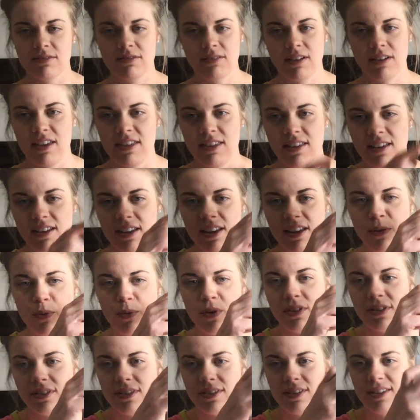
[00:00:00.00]
I think he
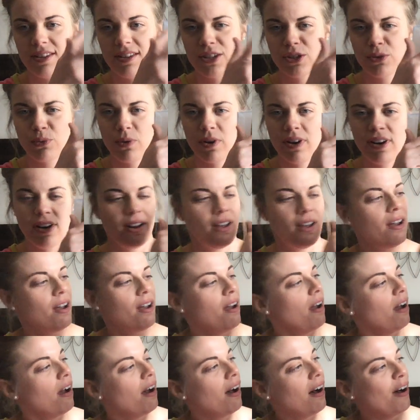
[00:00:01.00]
wants this one
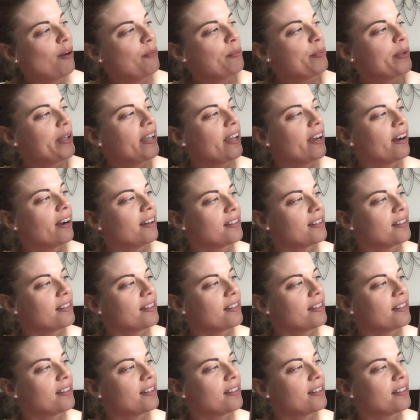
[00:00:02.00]
up here.